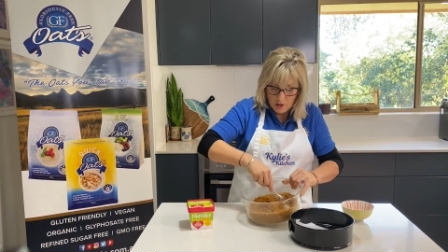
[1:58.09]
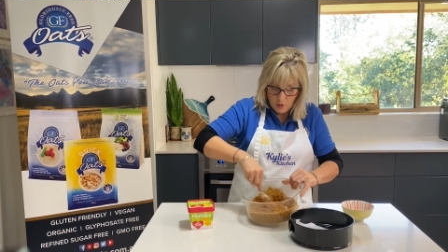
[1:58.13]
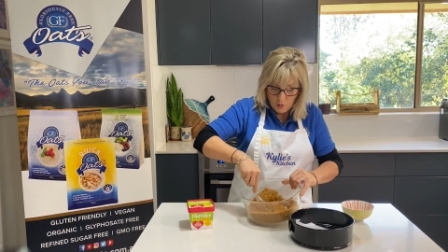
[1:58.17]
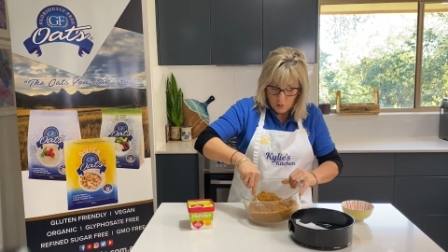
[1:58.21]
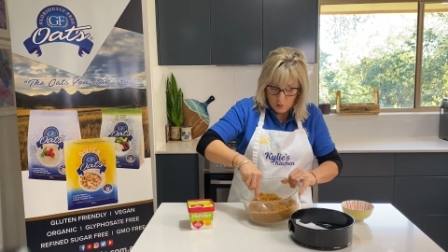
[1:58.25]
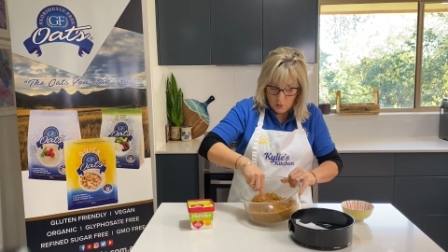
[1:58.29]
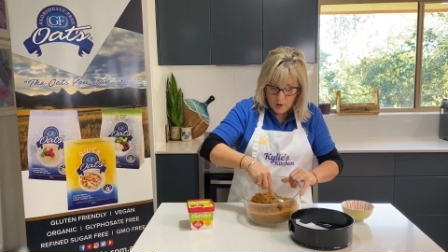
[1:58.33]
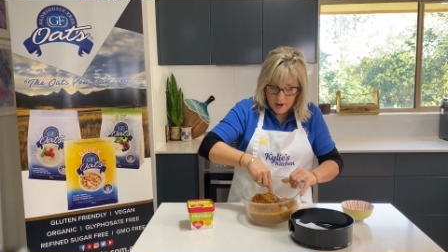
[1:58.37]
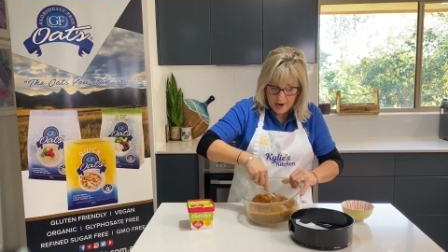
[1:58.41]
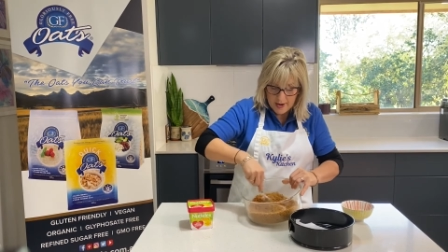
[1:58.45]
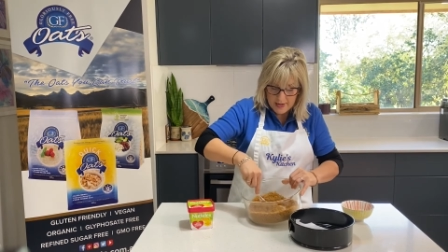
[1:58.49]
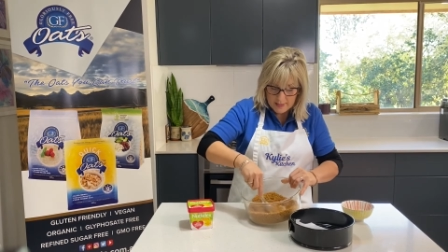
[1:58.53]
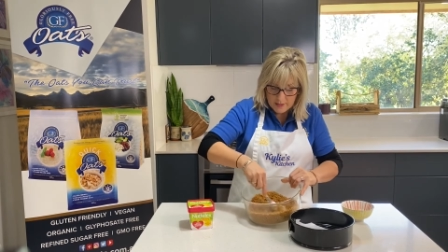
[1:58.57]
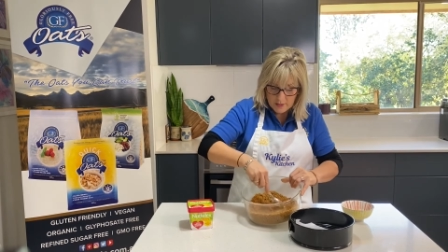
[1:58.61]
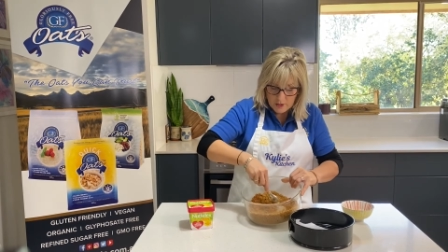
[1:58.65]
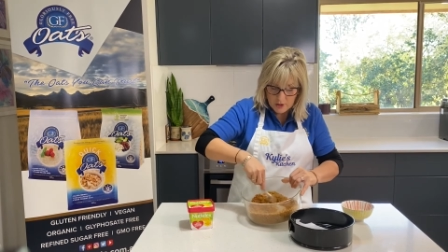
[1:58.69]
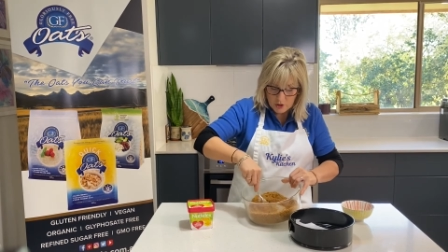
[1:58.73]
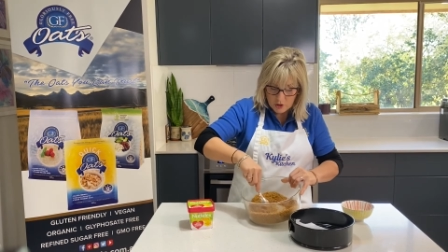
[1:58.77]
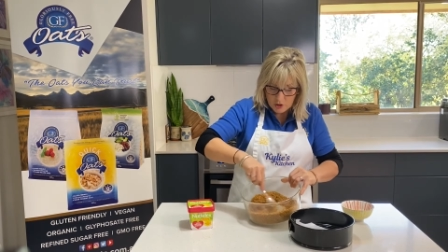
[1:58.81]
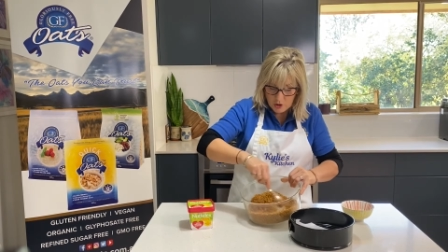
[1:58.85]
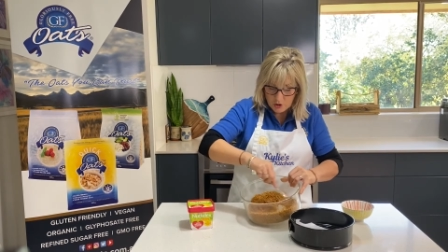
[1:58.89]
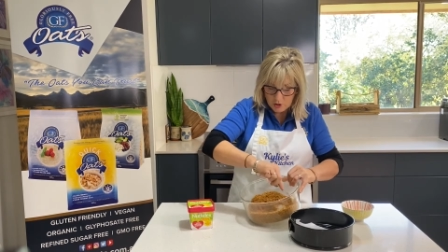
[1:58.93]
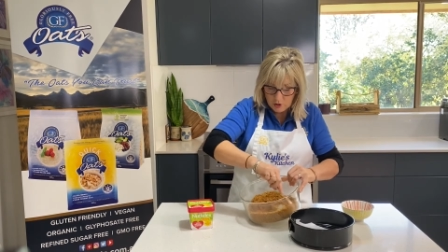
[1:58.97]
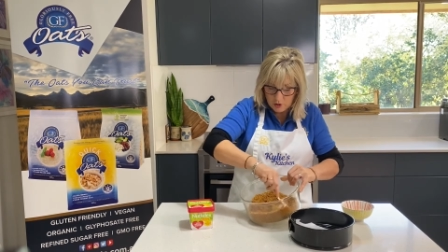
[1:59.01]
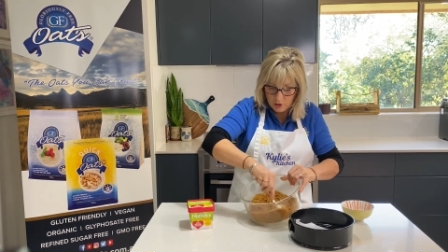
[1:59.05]
way to
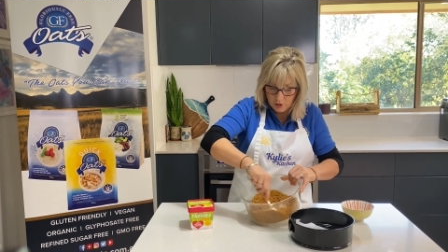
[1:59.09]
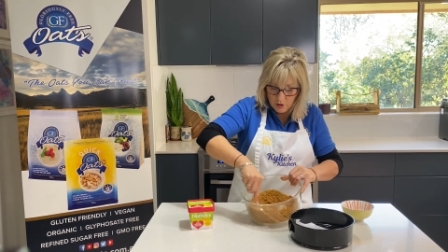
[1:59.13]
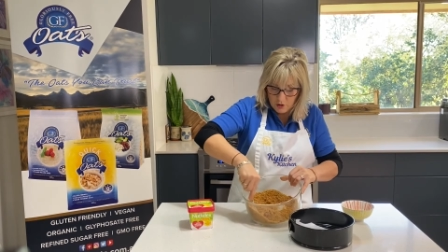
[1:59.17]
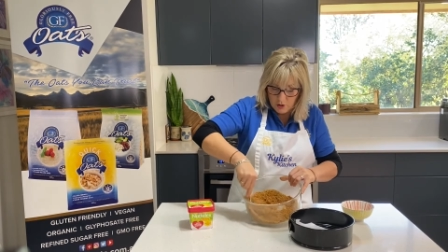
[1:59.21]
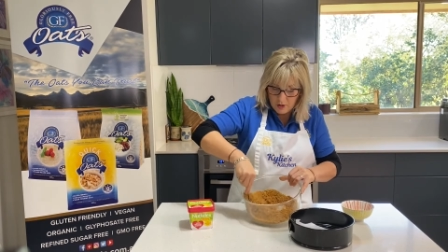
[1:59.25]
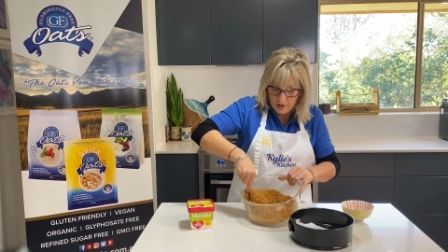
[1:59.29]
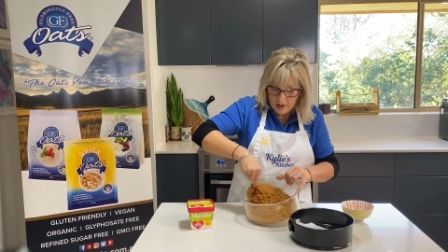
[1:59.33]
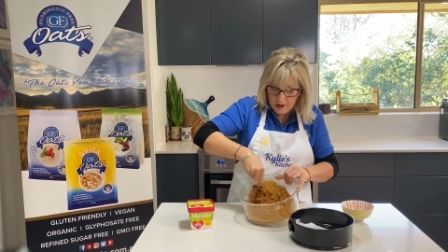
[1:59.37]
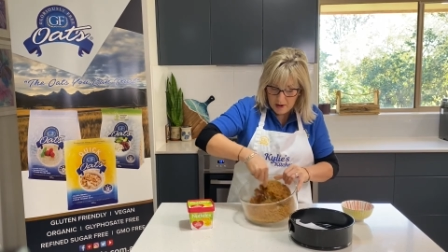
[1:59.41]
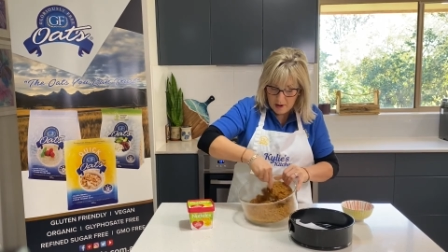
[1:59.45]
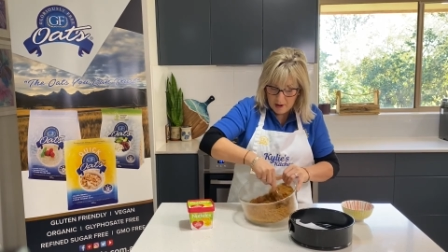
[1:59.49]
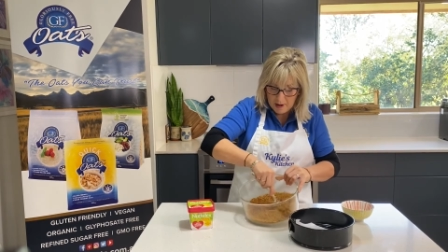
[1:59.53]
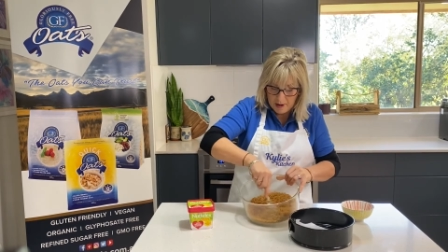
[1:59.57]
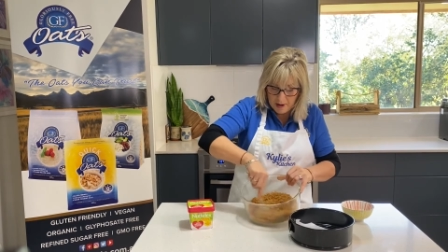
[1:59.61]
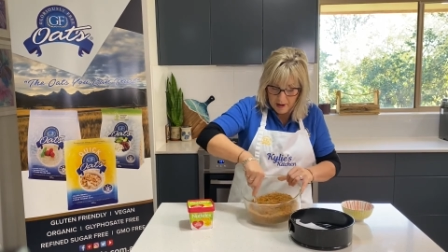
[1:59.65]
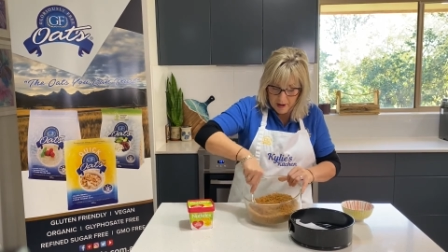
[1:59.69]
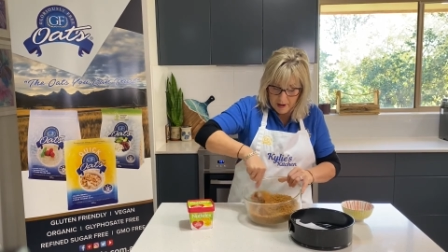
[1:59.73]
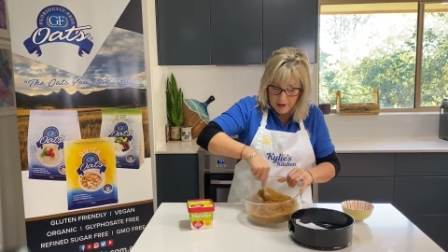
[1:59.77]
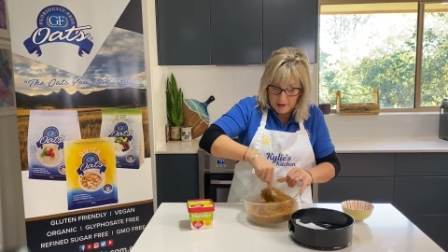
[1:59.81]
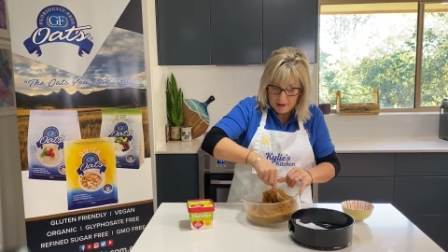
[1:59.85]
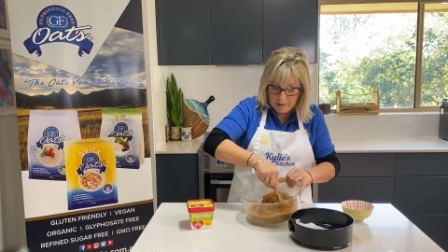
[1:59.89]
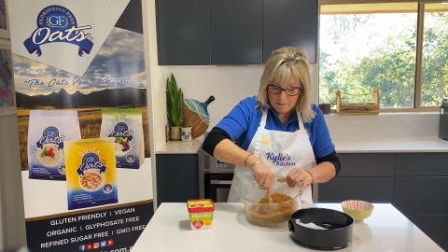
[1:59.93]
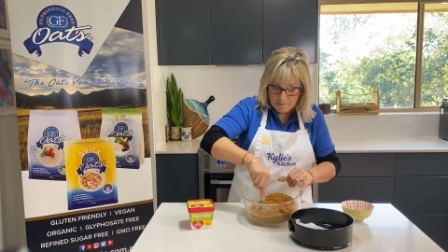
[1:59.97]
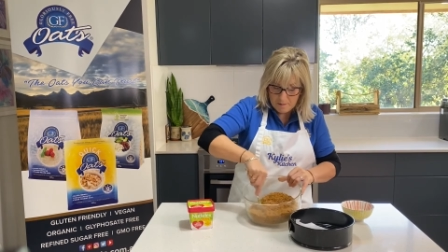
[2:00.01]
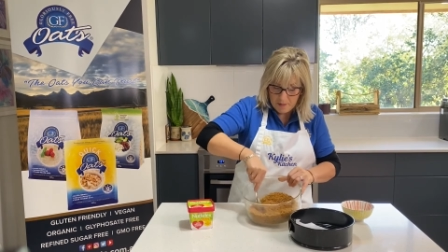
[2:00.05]
do a